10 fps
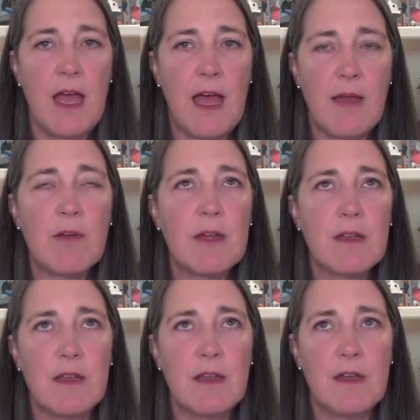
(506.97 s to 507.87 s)
I
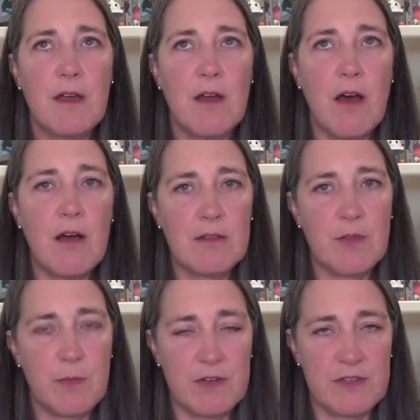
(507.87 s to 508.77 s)
want all of
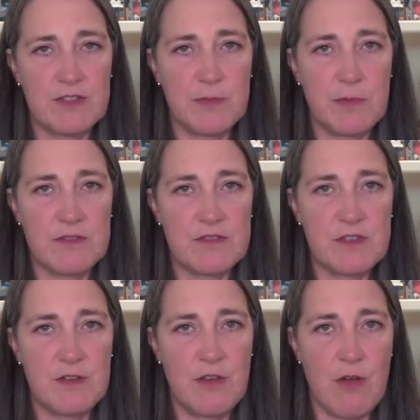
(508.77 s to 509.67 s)
the participants
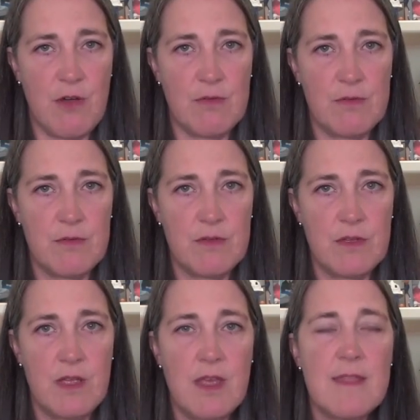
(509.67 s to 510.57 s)
to know
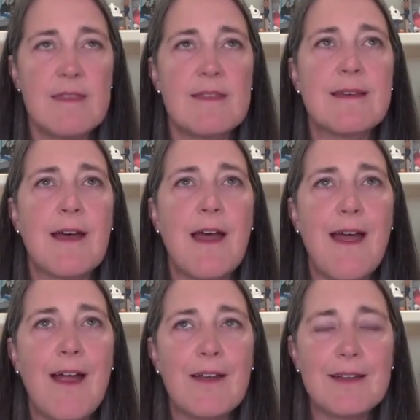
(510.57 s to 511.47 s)
that the
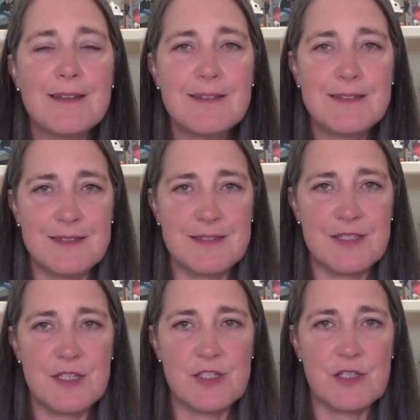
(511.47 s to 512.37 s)
hardest
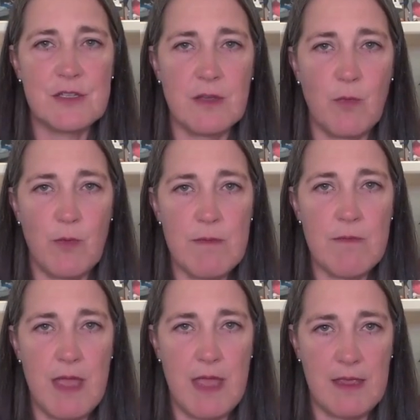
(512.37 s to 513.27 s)
decision that we
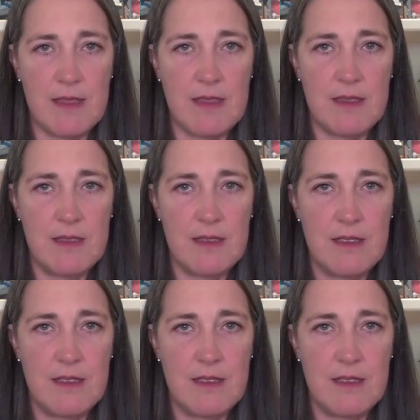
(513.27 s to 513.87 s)
make